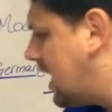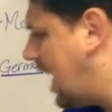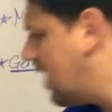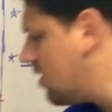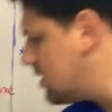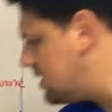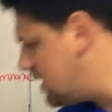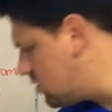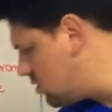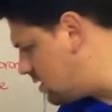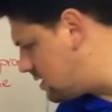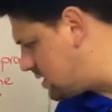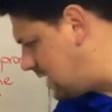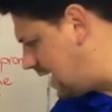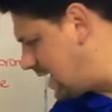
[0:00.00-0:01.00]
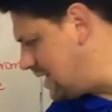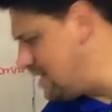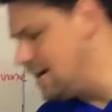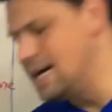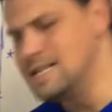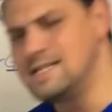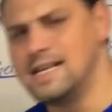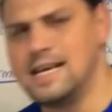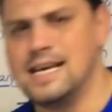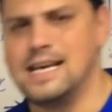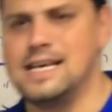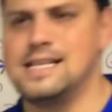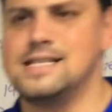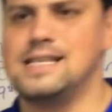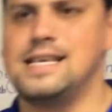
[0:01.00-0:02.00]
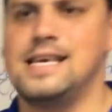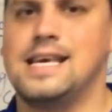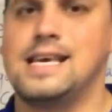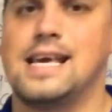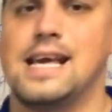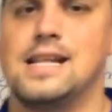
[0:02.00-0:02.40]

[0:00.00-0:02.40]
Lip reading: Alexander II does is he